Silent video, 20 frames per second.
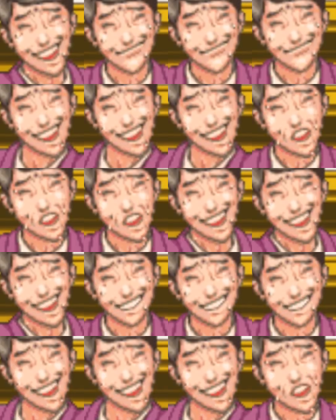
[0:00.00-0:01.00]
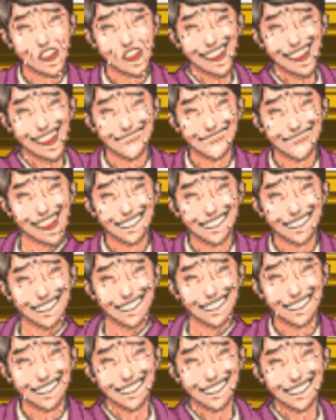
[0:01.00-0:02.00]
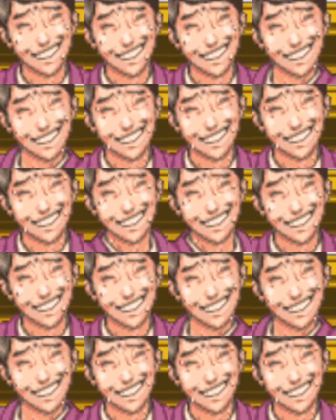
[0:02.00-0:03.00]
Yeah, the murder weapon. The killer used it to hit the victim.